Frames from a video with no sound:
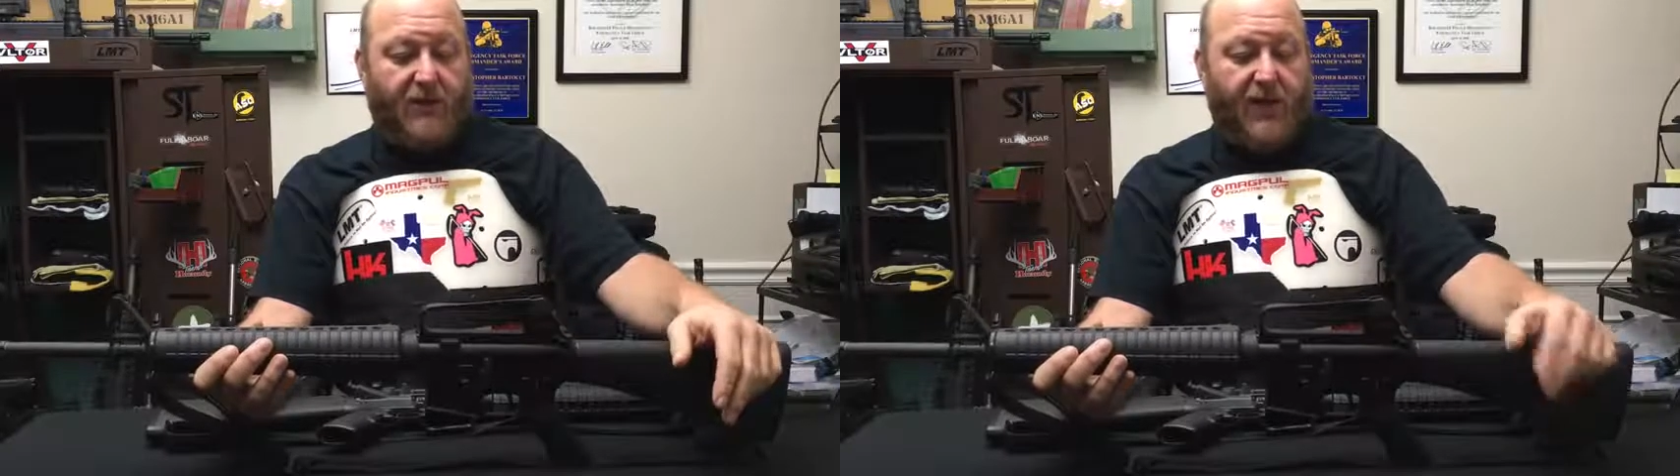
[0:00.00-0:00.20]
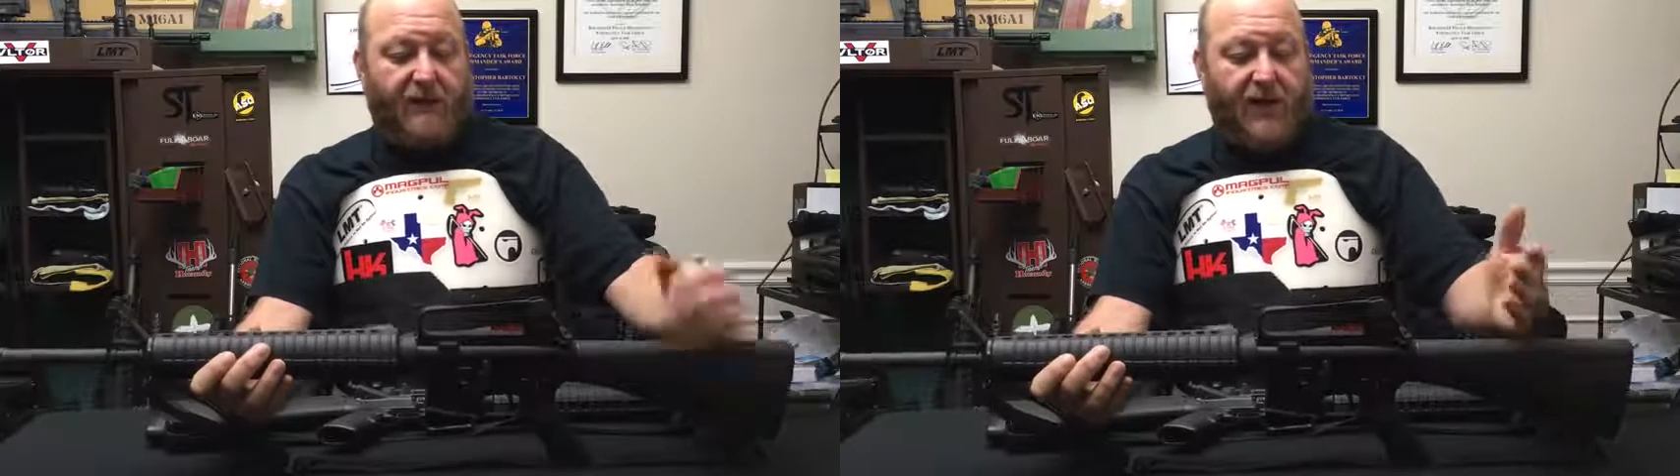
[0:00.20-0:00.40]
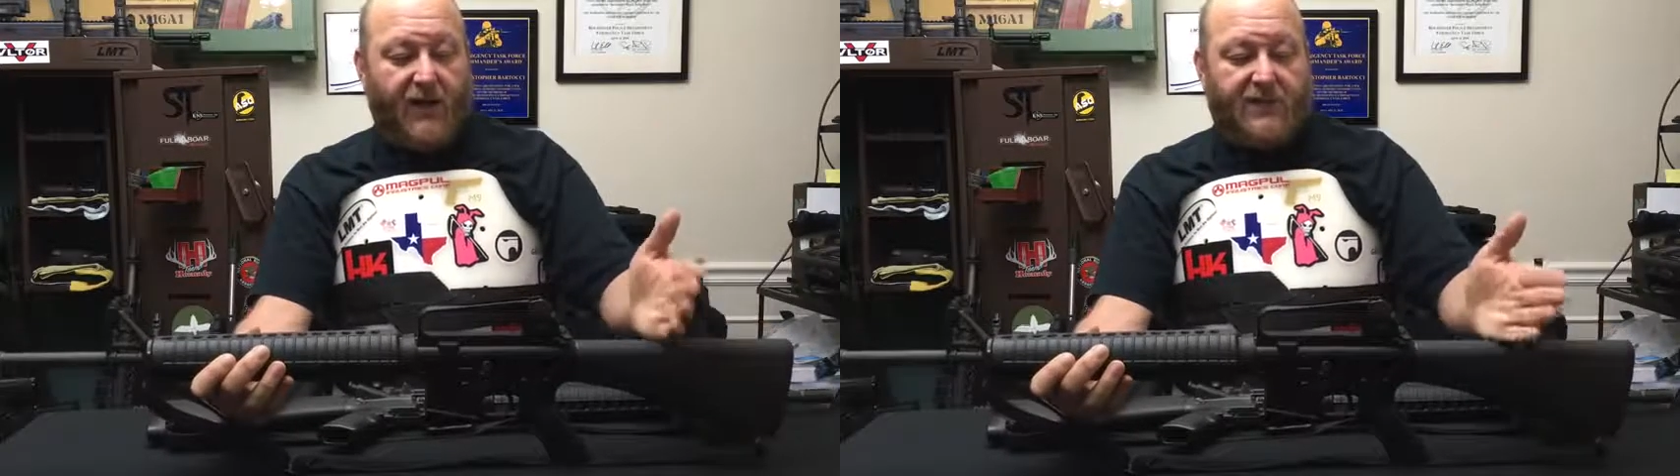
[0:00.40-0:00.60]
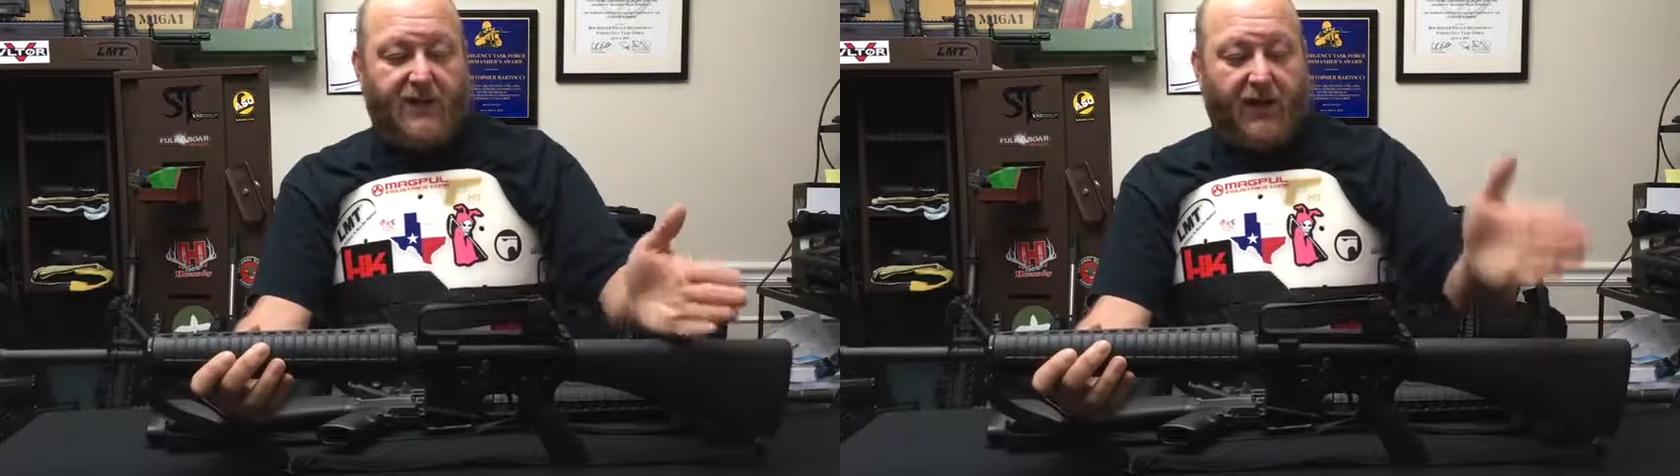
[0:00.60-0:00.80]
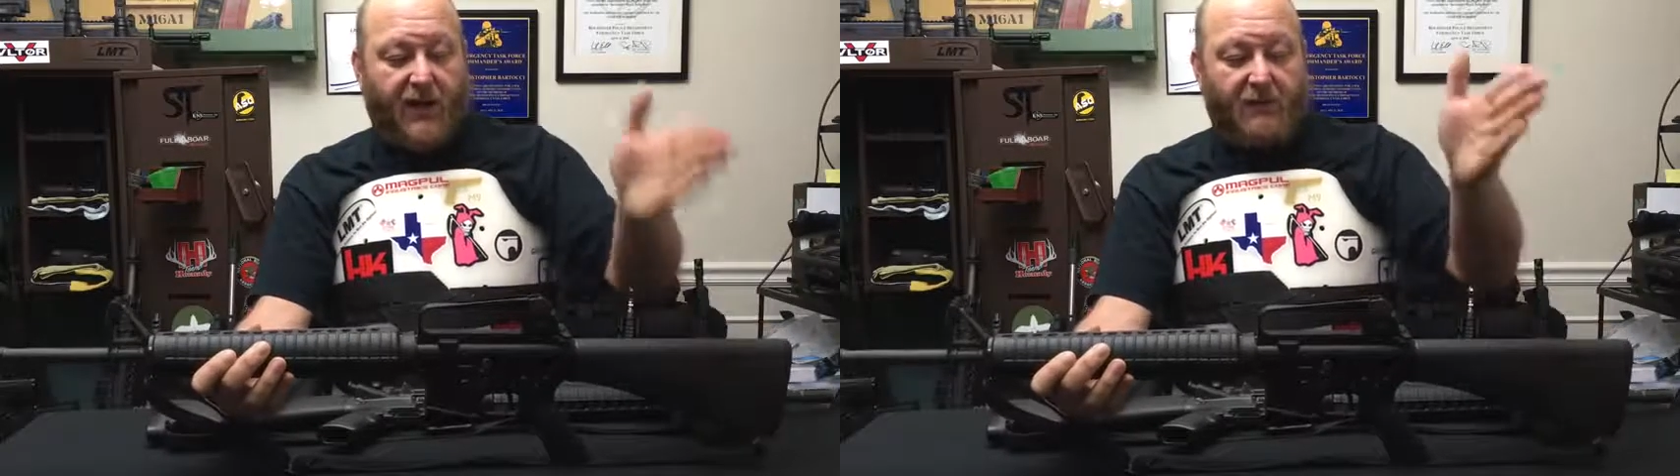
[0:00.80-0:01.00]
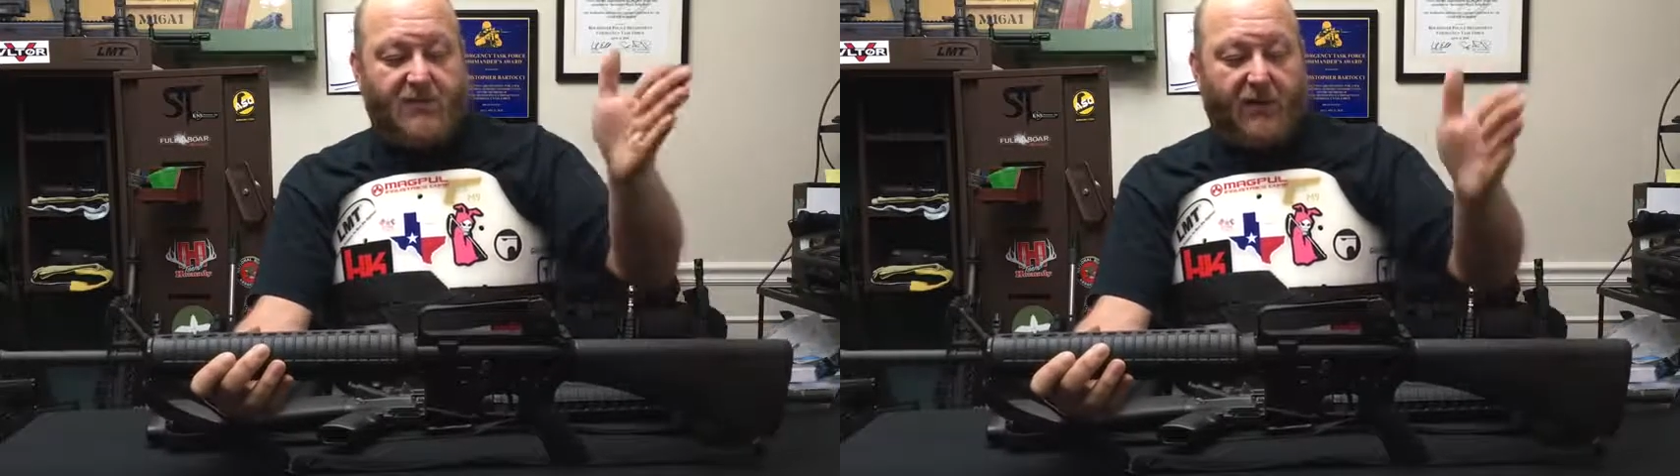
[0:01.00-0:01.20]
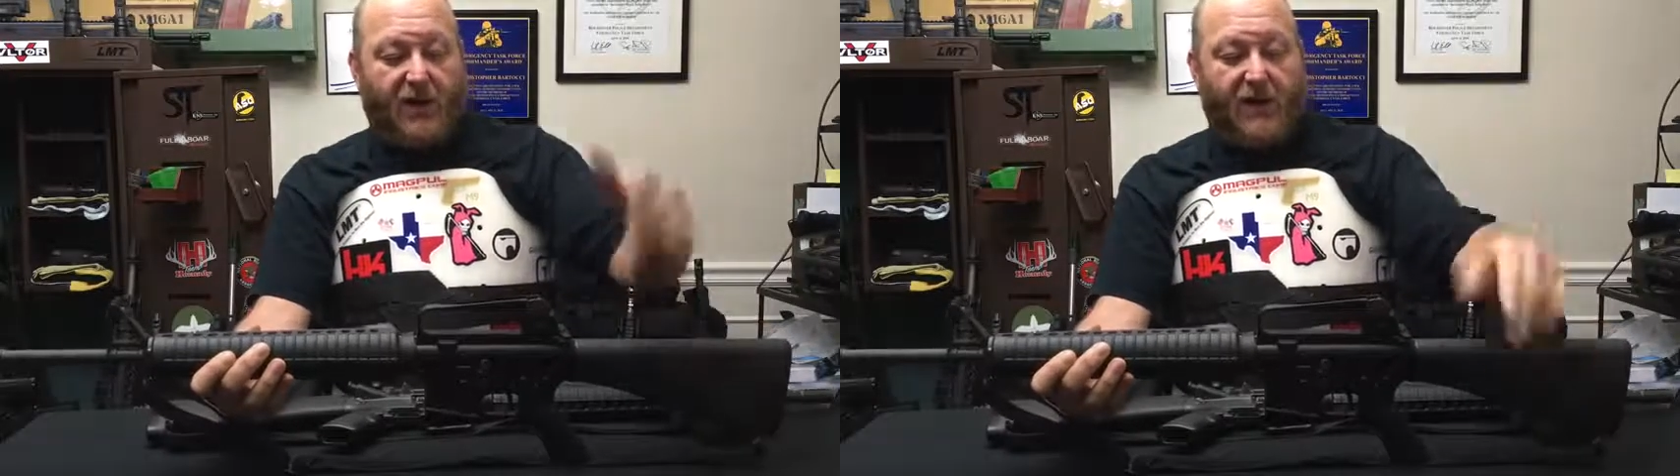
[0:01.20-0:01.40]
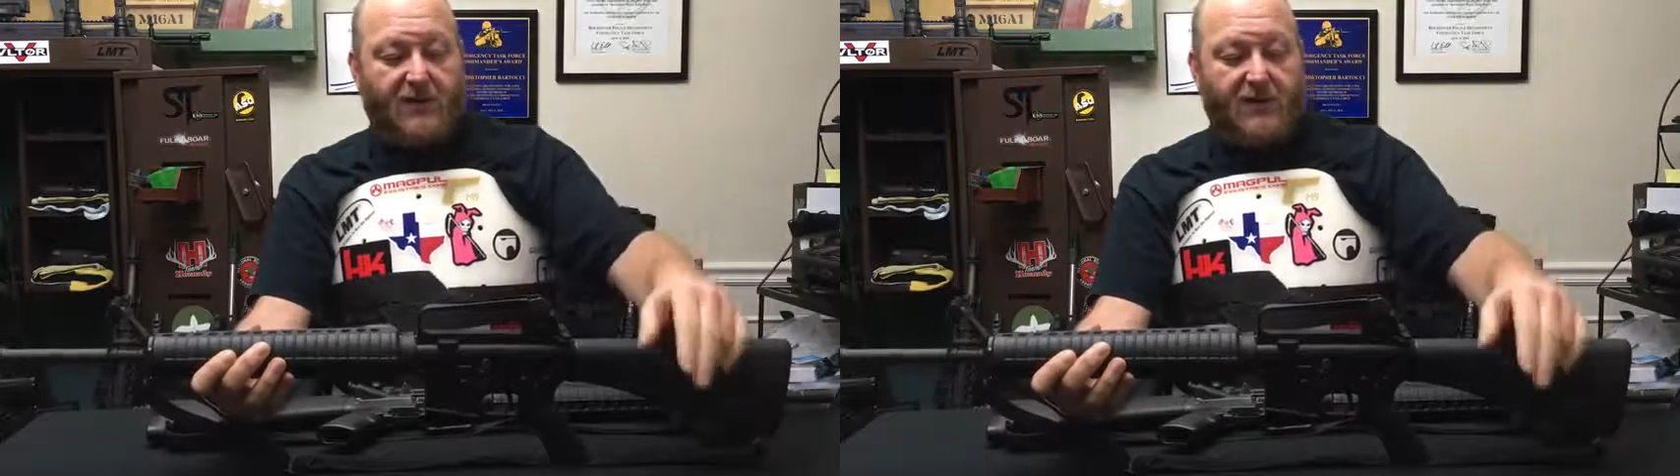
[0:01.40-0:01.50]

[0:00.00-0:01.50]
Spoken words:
want to have your head sticking up so high;